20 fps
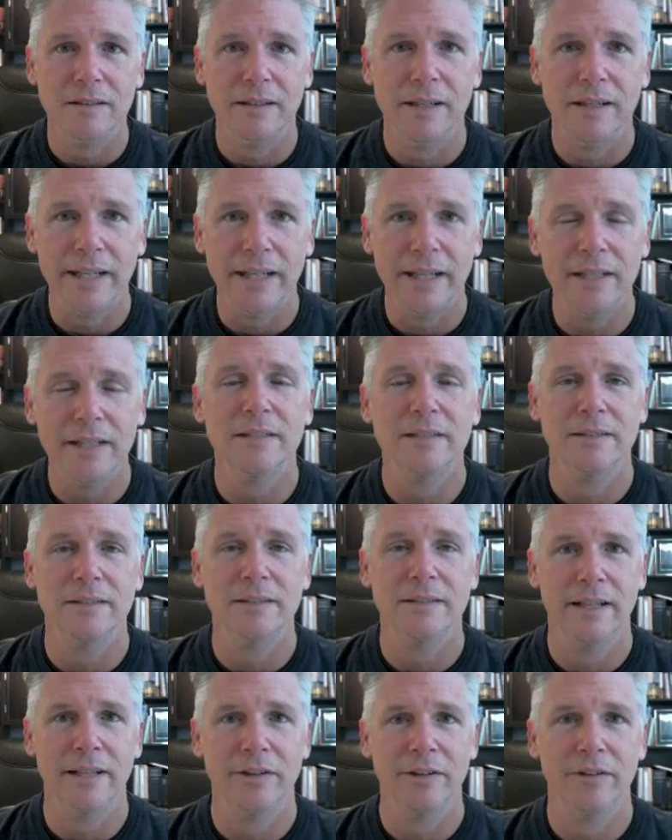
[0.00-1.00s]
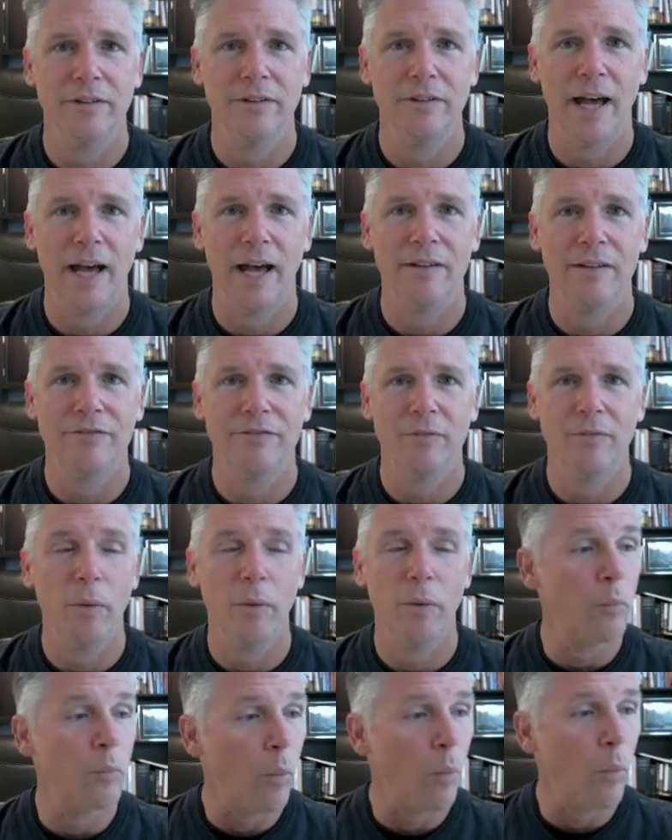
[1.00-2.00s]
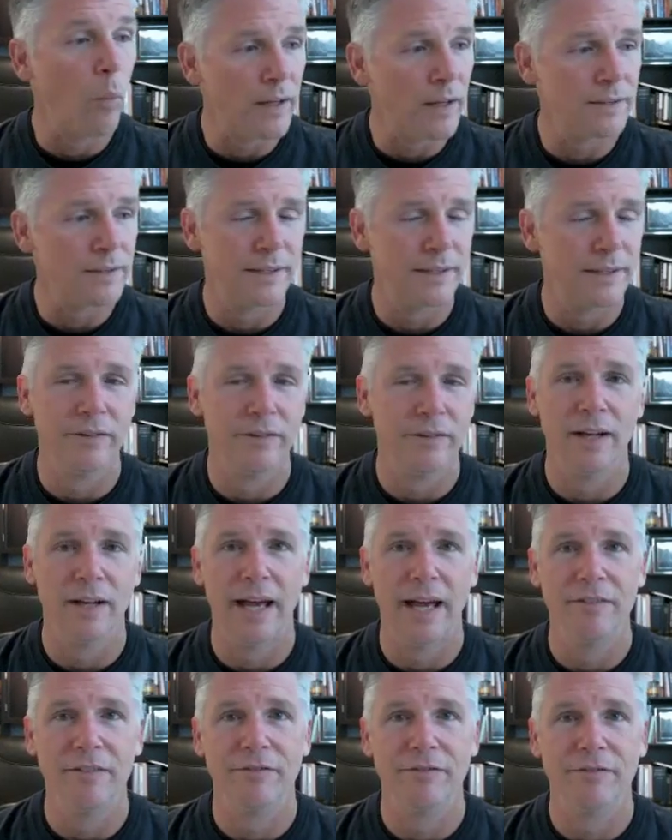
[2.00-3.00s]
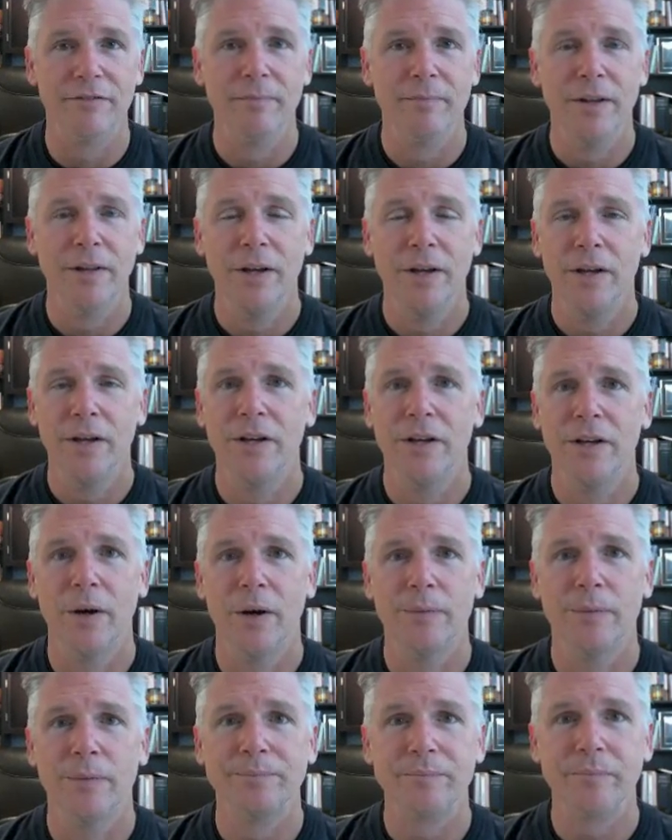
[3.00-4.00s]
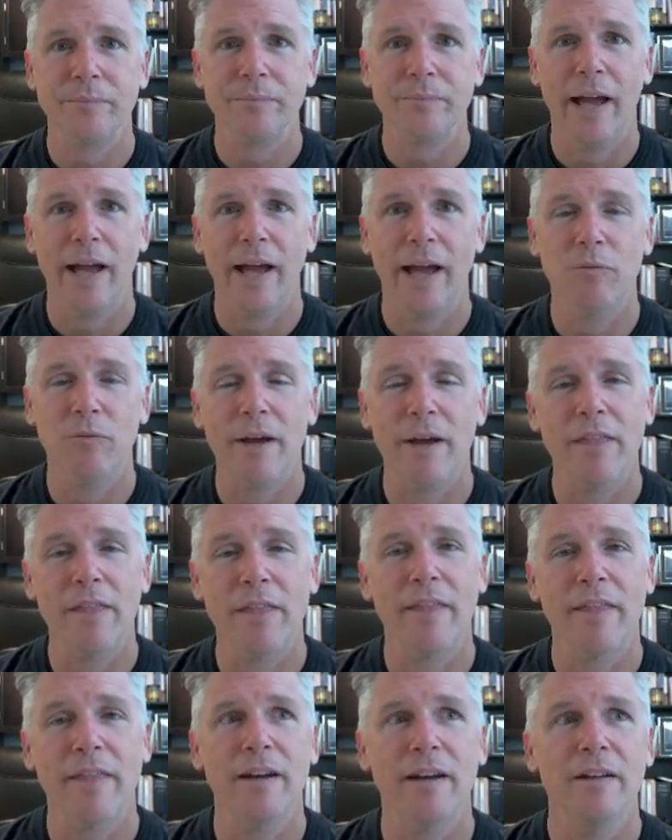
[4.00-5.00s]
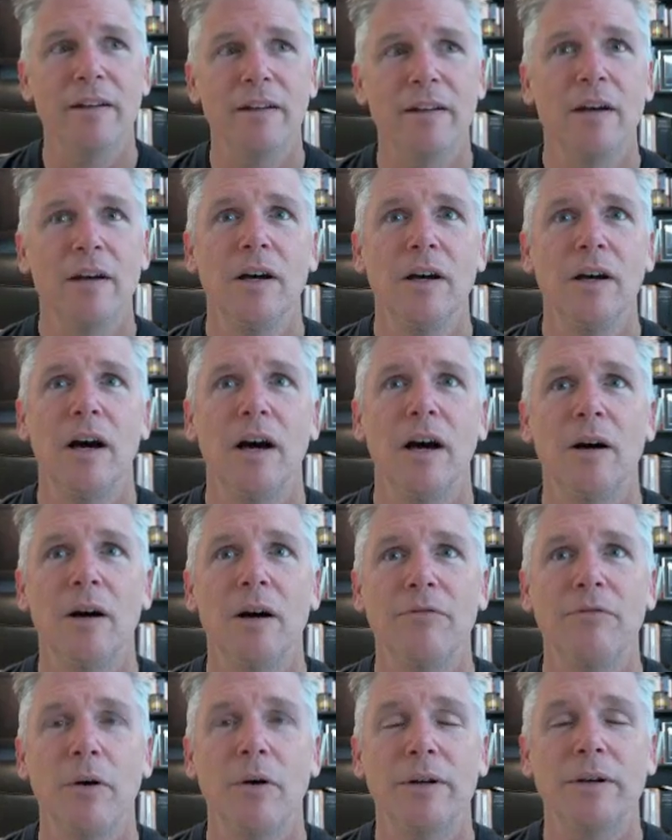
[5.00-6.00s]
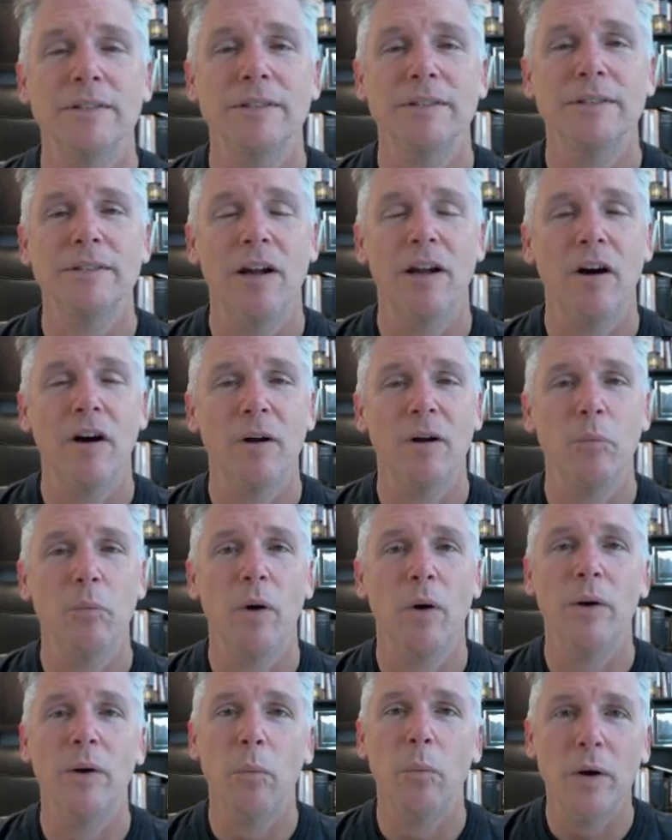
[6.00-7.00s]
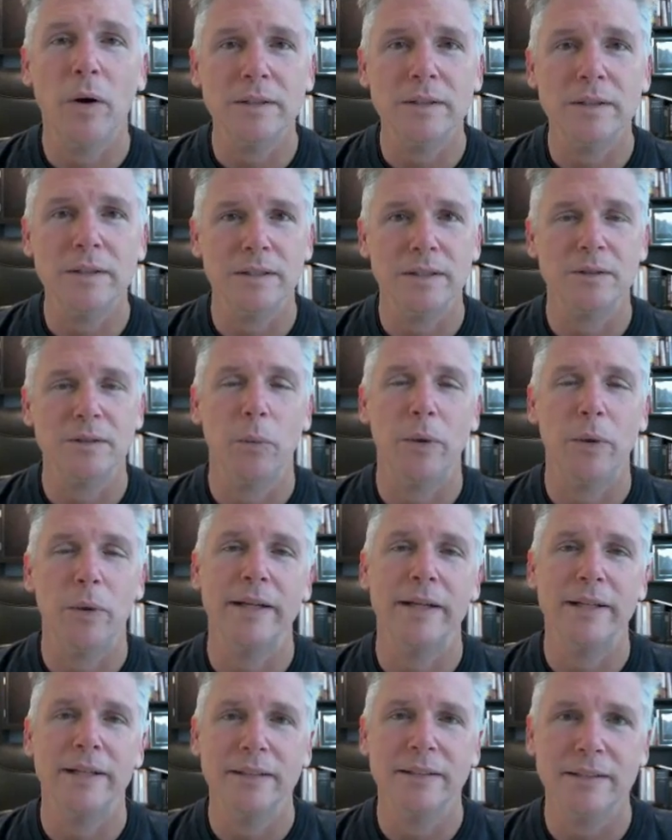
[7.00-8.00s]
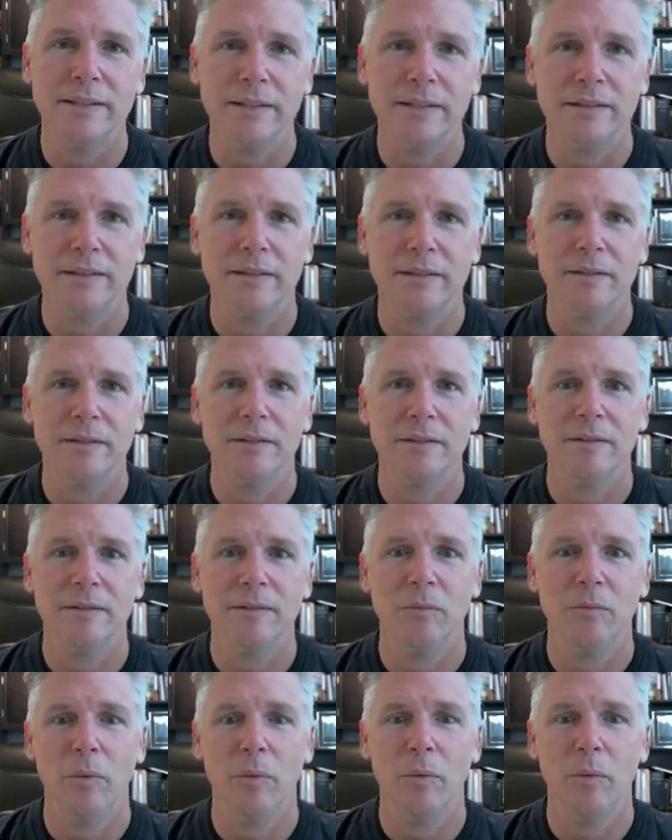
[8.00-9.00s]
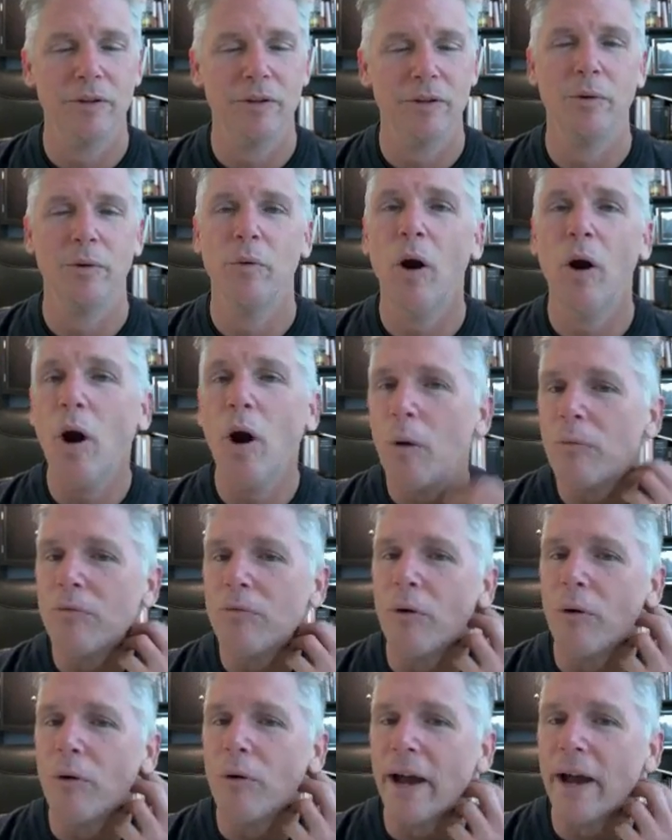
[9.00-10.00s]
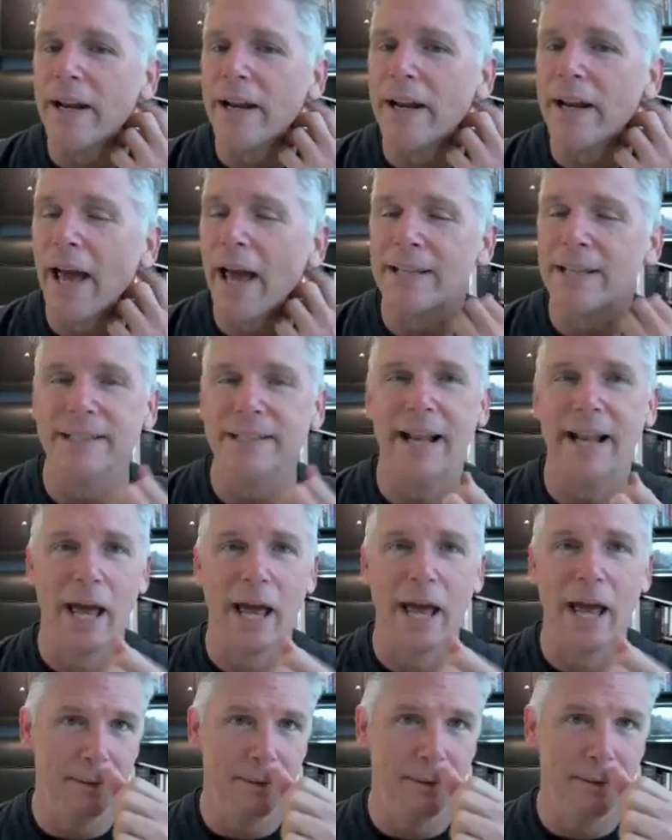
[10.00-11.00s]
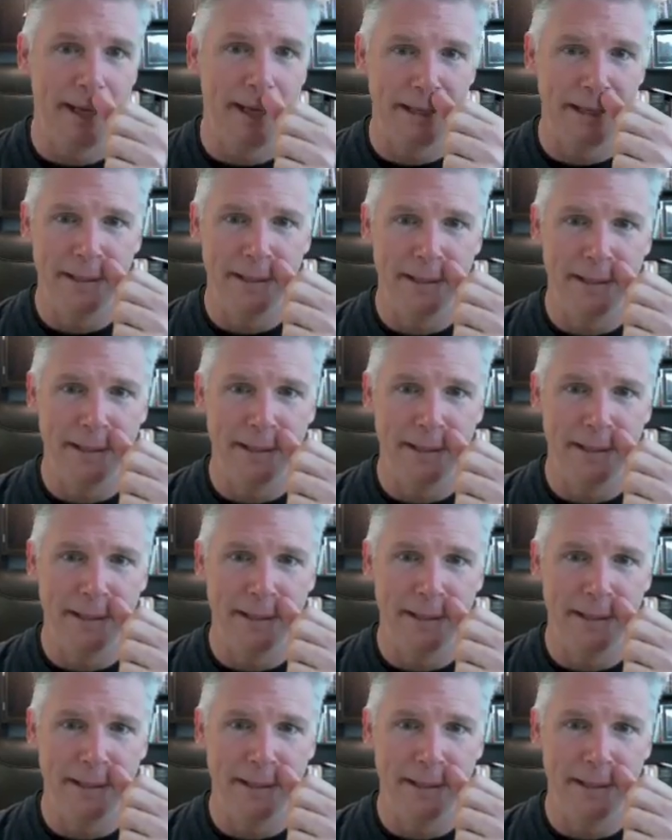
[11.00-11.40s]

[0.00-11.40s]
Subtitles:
in your life, what was in your life, you know, and rather than focusing on what wasn't, what isn't, what you hope for and hasn't happened yet.